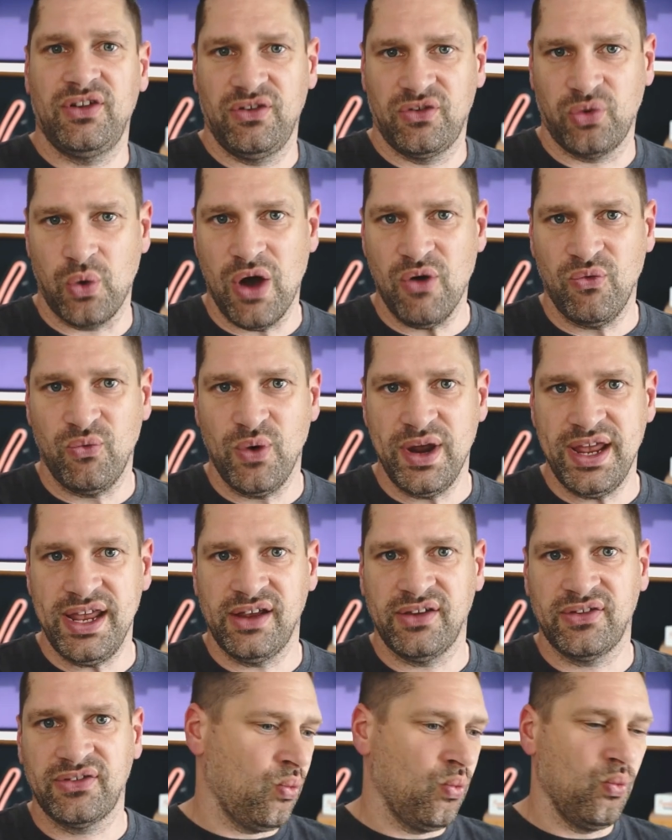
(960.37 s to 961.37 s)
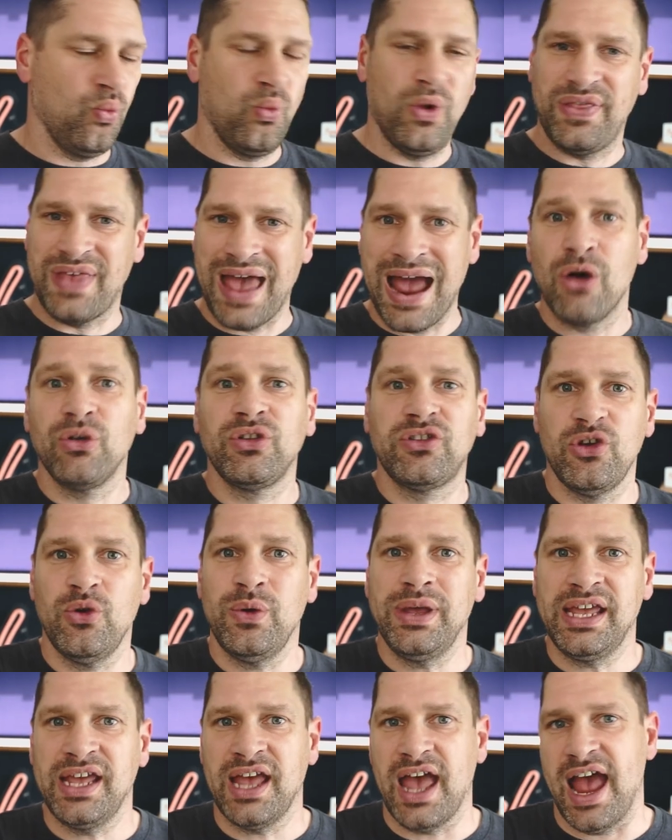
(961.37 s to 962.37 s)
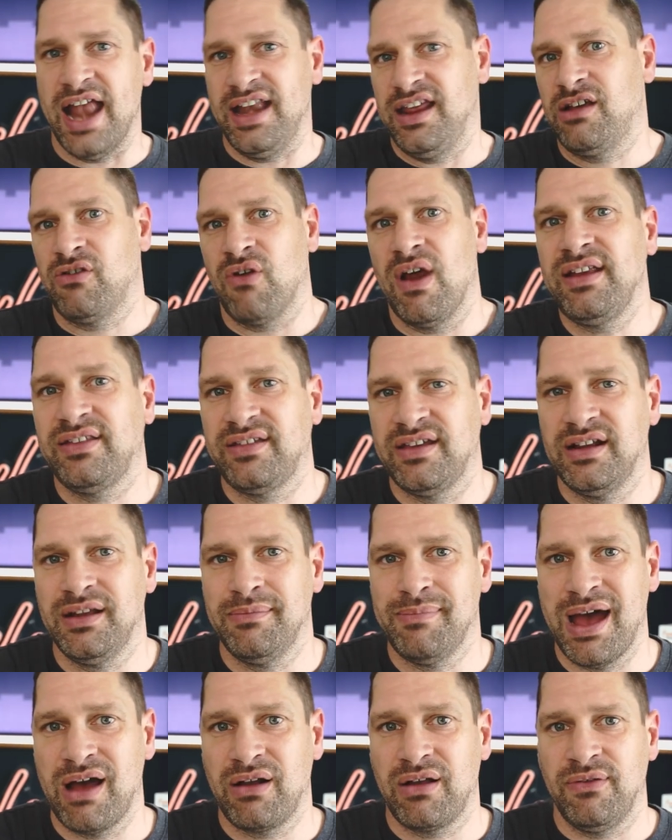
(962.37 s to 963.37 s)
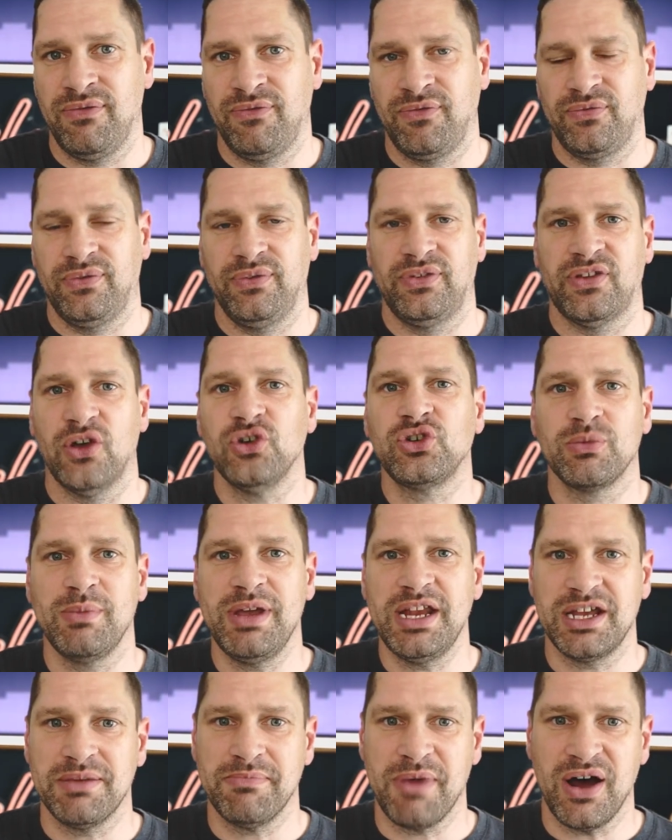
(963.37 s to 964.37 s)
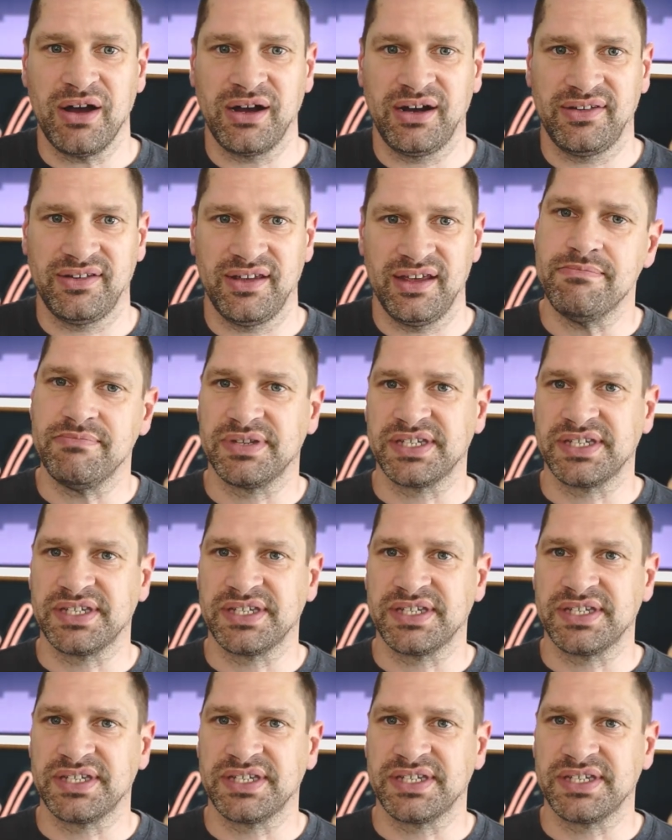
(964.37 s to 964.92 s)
12 weeks without doing any great deal amount of social media marketing.